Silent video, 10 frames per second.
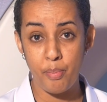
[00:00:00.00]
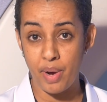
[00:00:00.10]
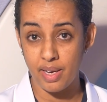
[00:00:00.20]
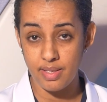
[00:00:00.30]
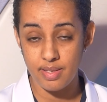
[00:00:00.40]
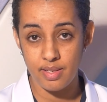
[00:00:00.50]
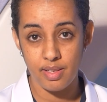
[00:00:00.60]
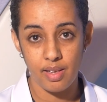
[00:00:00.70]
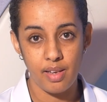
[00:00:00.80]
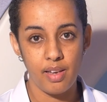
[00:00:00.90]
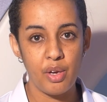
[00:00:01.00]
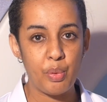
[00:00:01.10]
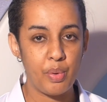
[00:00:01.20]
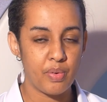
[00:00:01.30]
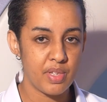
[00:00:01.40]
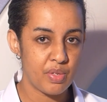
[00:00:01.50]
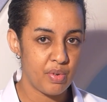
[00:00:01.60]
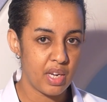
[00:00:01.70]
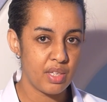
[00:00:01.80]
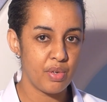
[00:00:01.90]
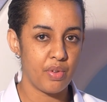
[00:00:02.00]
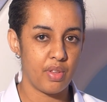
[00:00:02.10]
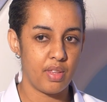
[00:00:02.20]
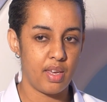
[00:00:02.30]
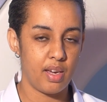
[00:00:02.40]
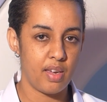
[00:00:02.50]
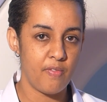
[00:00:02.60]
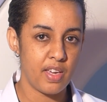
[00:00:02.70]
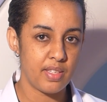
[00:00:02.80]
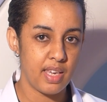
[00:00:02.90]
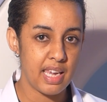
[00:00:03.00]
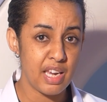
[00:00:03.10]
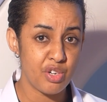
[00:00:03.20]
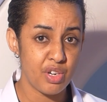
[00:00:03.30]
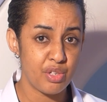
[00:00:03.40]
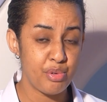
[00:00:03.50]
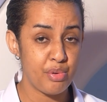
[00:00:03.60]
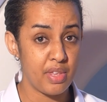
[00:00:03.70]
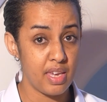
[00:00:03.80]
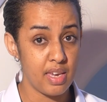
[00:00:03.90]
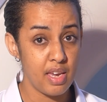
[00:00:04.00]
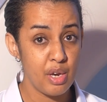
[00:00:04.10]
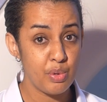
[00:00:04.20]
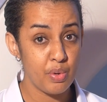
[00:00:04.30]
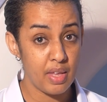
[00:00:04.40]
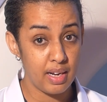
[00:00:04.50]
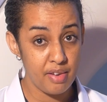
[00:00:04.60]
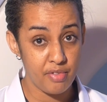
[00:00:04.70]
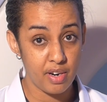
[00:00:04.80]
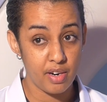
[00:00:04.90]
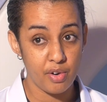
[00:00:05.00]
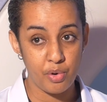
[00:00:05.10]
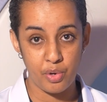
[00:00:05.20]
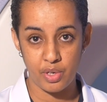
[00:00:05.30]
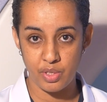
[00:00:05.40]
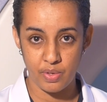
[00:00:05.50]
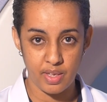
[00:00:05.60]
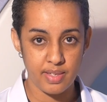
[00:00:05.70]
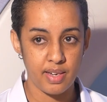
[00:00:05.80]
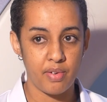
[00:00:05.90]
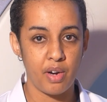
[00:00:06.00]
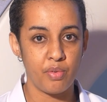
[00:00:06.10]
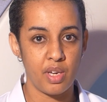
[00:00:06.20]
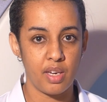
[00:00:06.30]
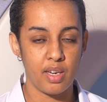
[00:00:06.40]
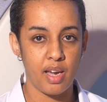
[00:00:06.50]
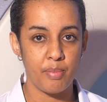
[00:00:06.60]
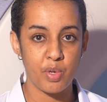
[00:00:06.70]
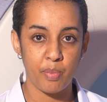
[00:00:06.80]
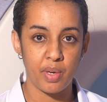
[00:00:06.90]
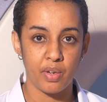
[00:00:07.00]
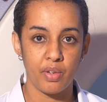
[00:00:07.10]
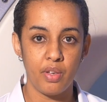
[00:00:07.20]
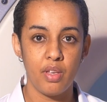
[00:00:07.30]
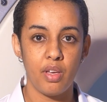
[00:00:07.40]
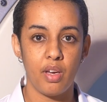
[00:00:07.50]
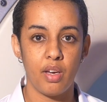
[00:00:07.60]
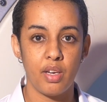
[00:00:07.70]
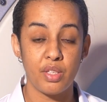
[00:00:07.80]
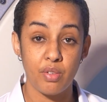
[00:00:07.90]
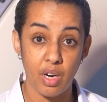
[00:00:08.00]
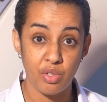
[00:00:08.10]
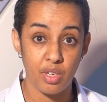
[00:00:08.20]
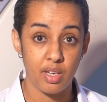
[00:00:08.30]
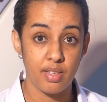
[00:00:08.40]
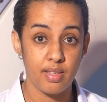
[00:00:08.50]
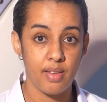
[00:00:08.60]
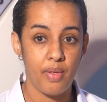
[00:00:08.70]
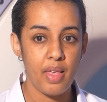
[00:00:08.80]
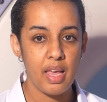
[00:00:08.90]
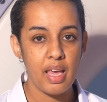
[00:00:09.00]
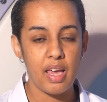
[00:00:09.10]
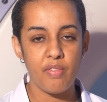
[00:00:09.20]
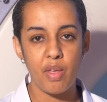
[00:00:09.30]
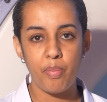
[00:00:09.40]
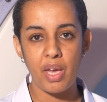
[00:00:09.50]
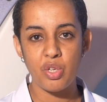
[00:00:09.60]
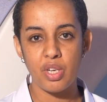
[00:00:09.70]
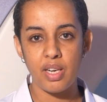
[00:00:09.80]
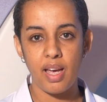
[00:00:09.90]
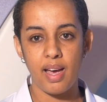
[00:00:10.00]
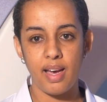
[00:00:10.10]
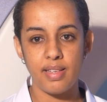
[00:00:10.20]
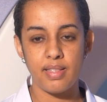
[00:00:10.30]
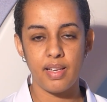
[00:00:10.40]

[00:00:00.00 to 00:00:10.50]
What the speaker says: mass, we restrict to the investigation to the liver or to the surrounding abdominal structures. If the patient has